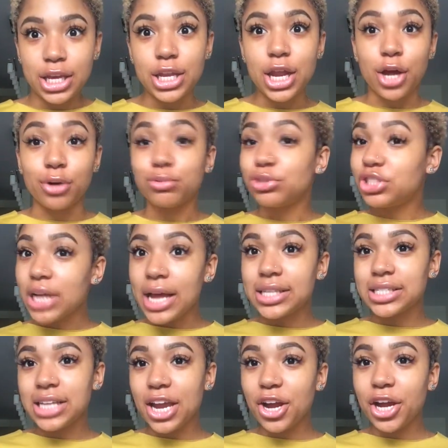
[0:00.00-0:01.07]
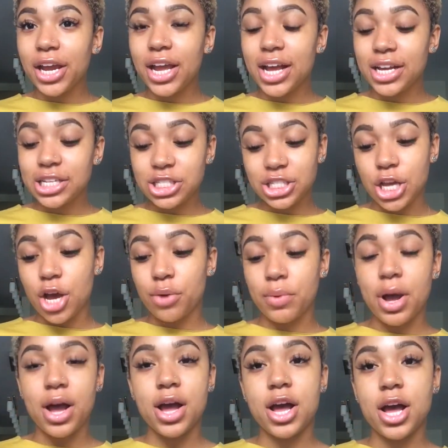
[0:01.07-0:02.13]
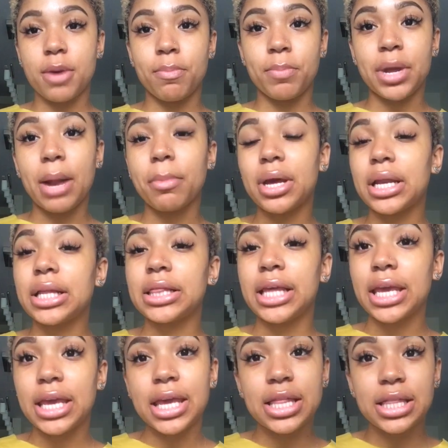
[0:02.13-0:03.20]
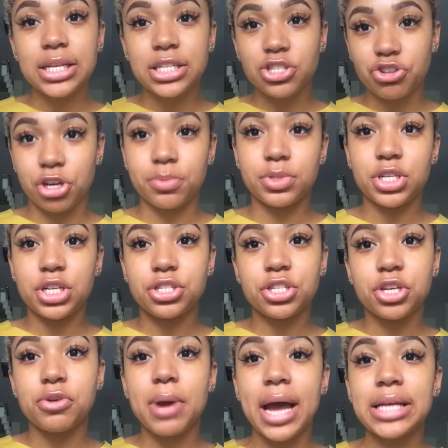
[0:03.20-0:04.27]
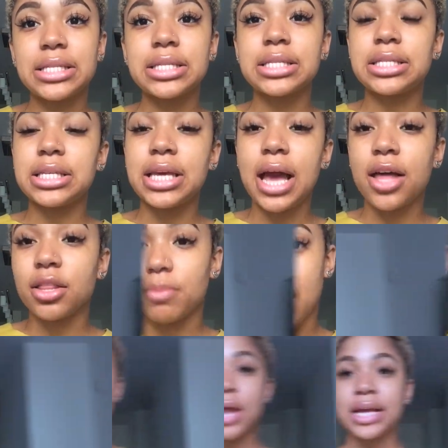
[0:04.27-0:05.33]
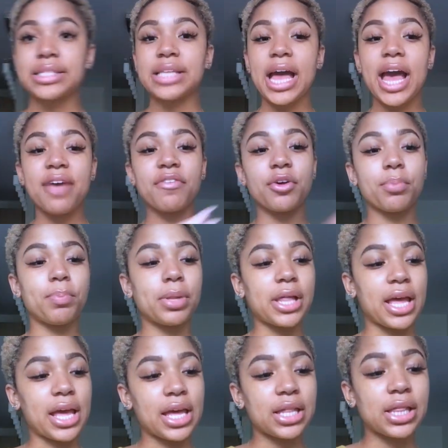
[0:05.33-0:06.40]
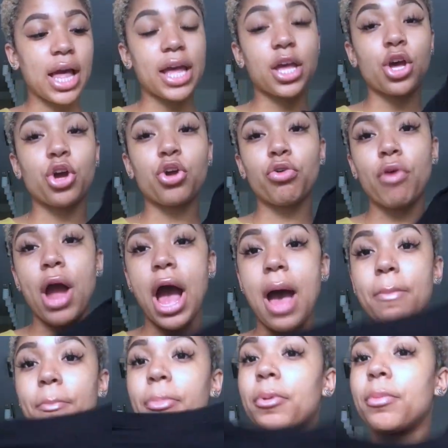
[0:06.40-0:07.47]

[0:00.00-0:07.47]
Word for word: you know, chest area. So but I'm gonna link it in the description so you guys can see how the model. So next I have a plain like crop